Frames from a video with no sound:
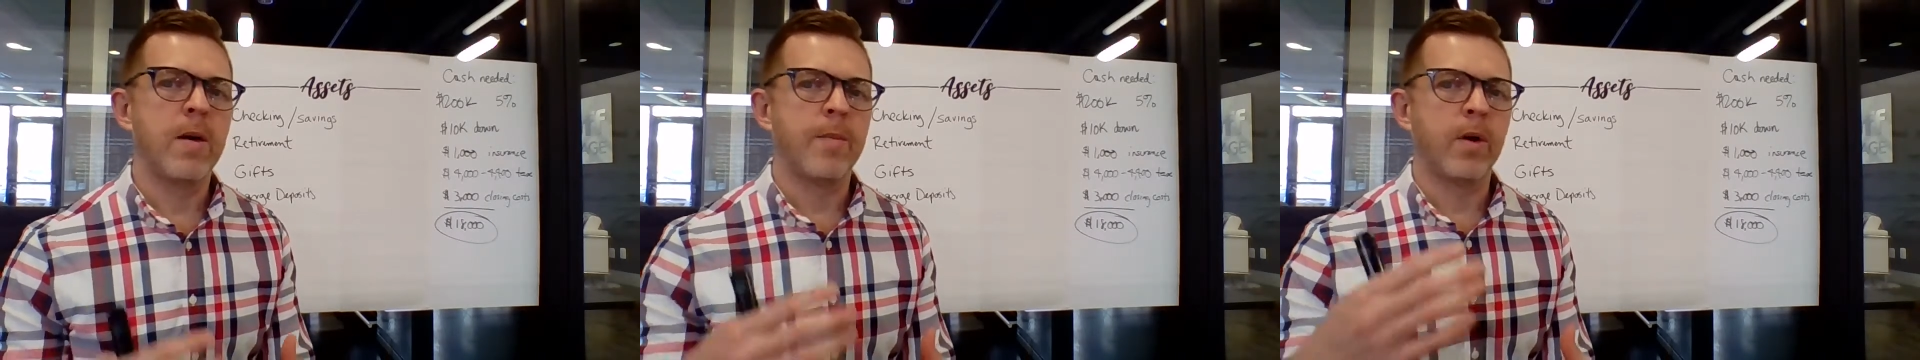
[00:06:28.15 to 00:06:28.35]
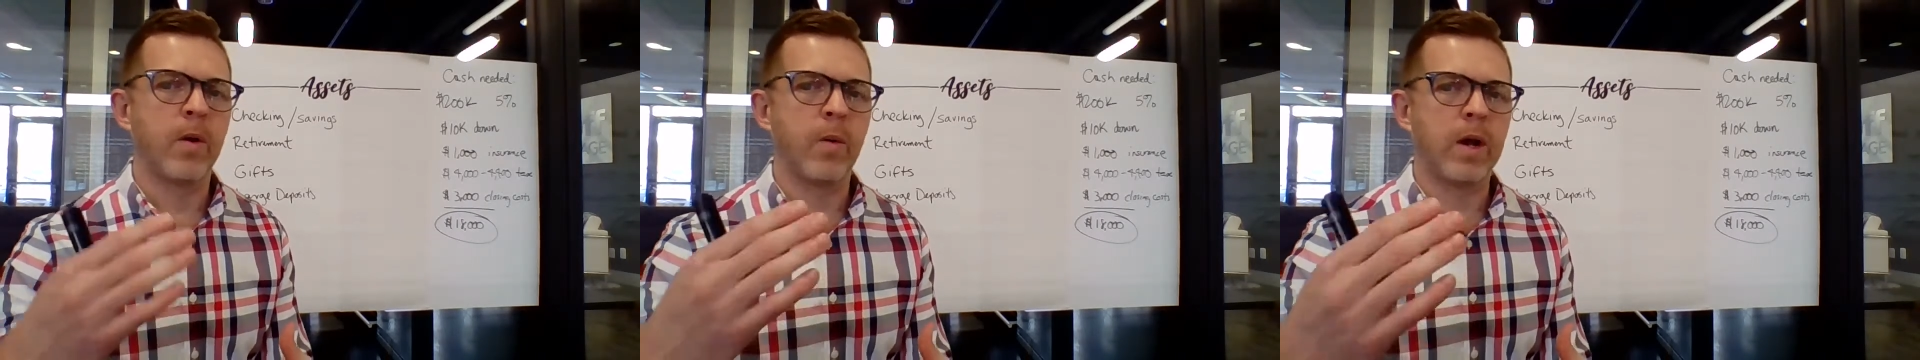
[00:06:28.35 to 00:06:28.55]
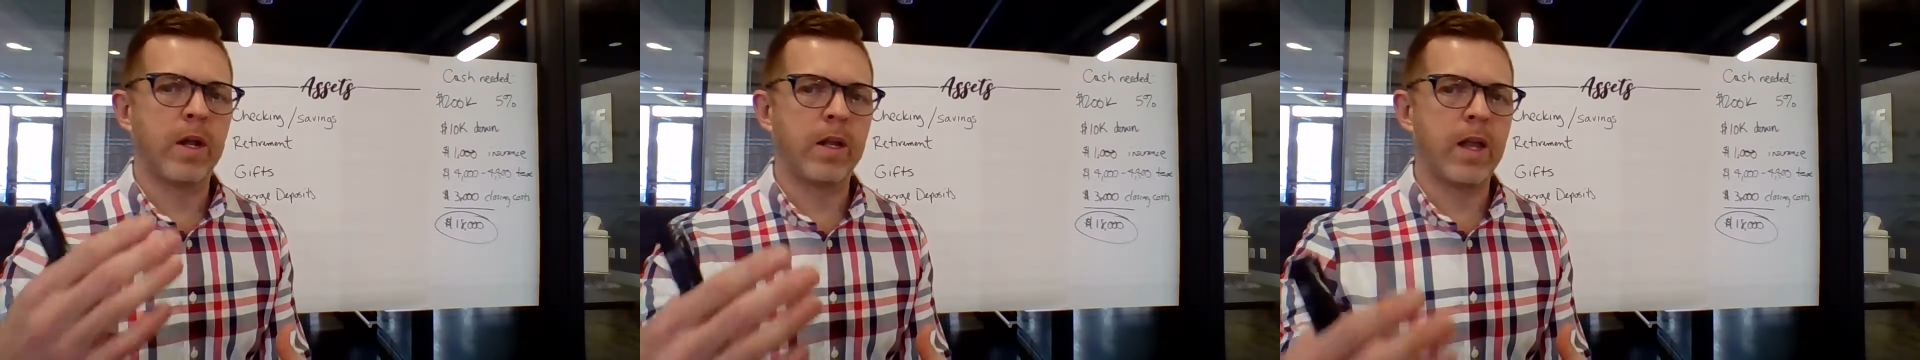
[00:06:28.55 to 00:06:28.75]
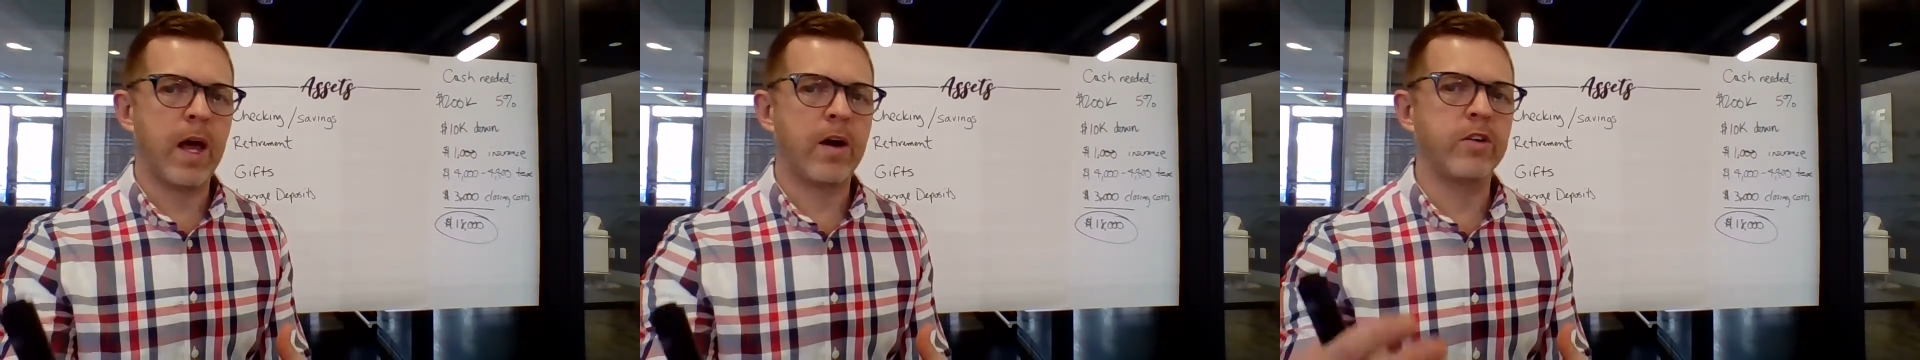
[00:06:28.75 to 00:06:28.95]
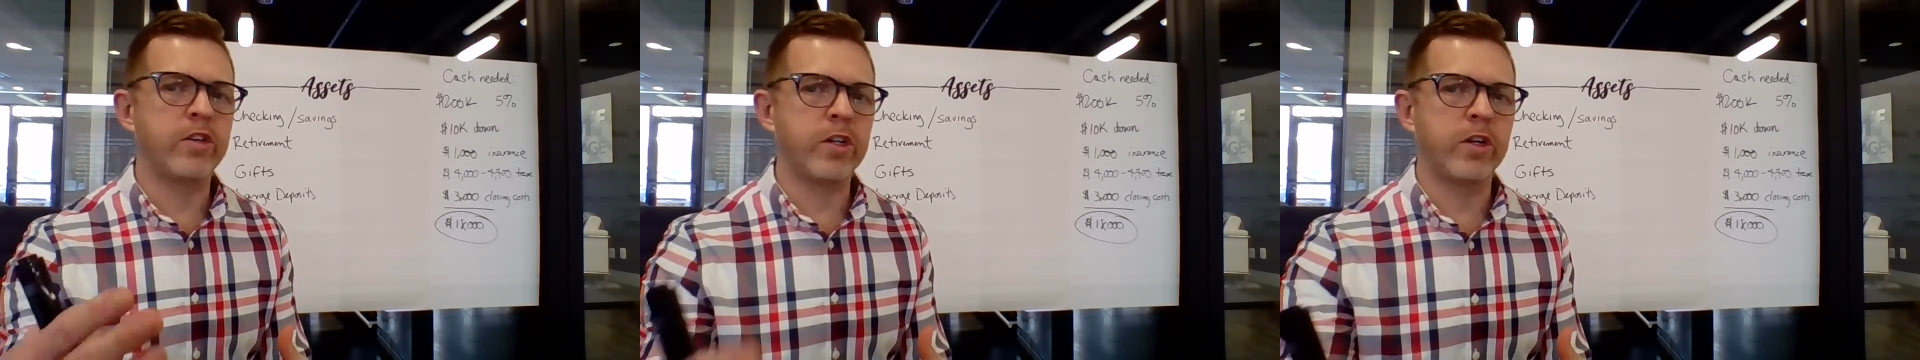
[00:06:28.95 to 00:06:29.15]
But what it
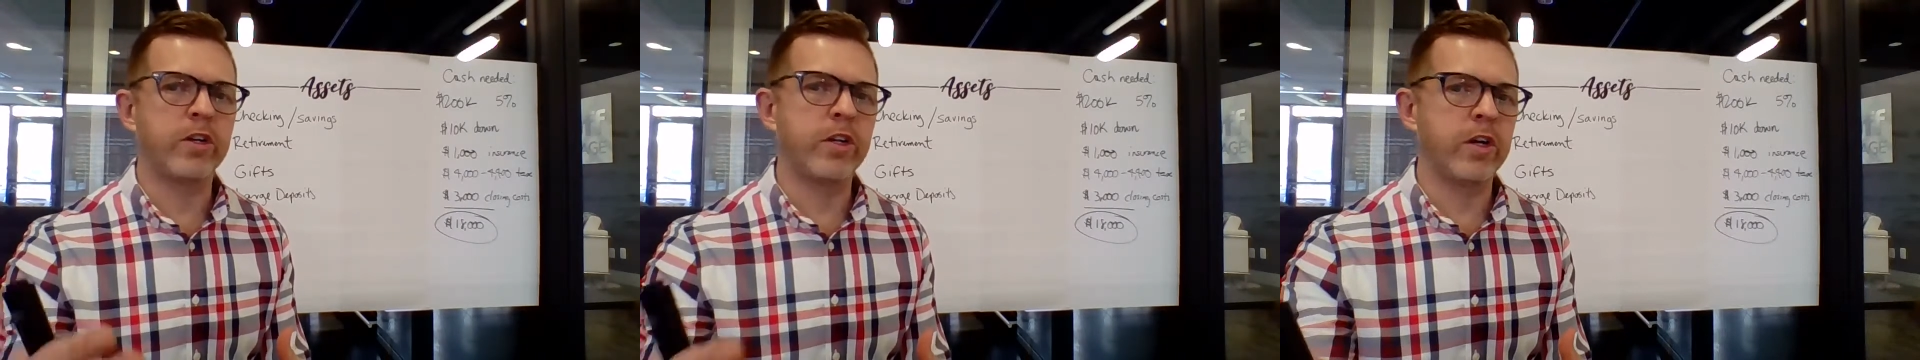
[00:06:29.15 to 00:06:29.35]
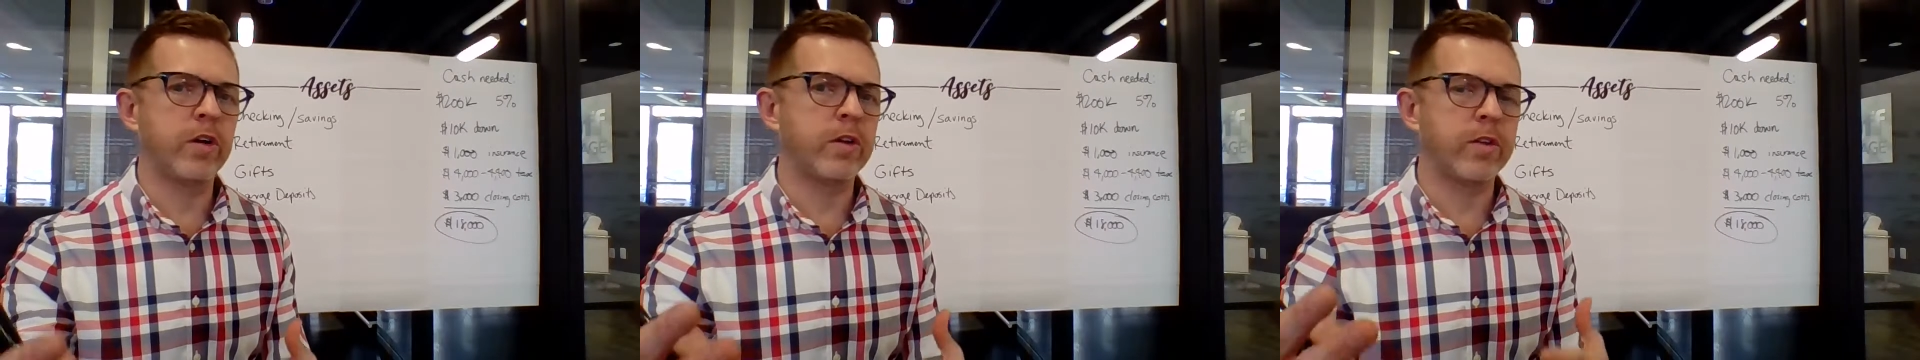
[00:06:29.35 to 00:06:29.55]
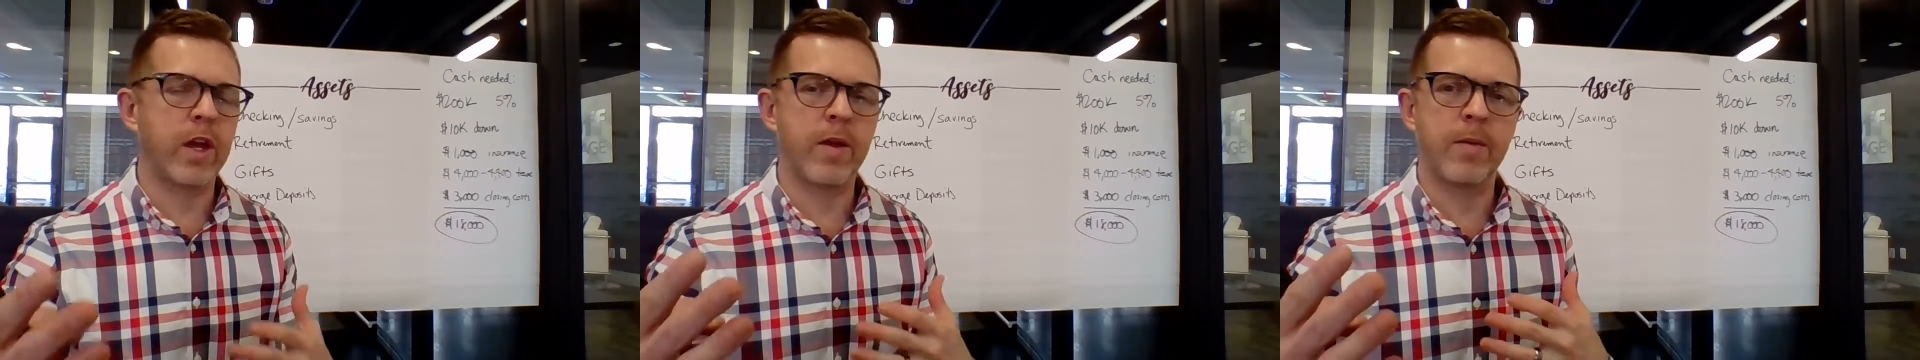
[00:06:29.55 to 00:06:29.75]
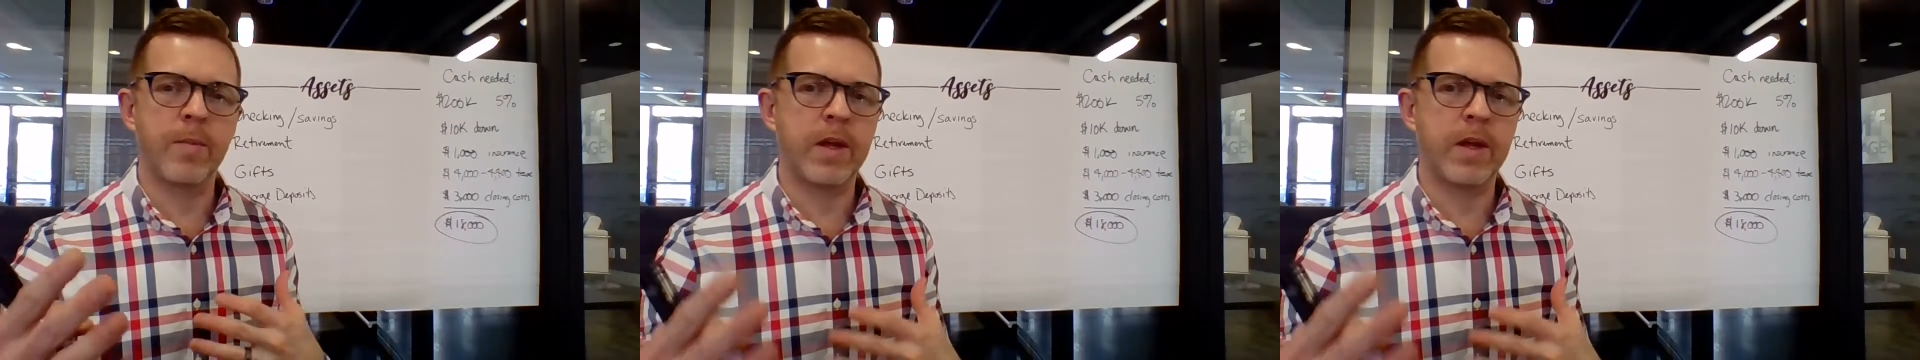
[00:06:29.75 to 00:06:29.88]
allows you to do, as I